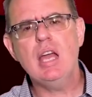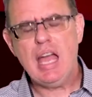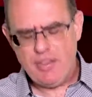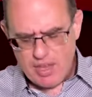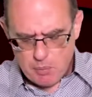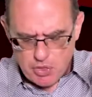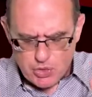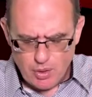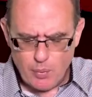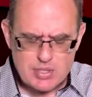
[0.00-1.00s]
and that we
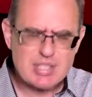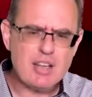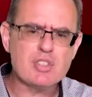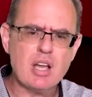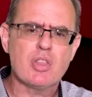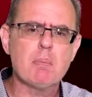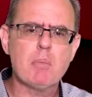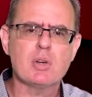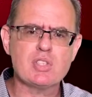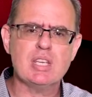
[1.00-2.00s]
throw ourselves on the
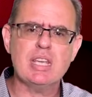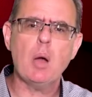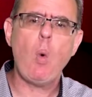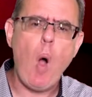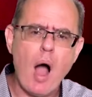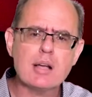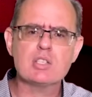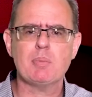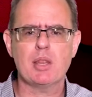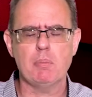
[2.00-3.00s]
mercy and get
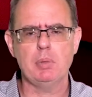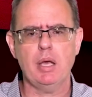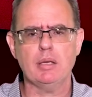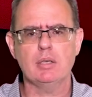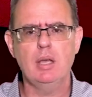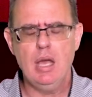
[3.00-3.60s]
washed by the blood.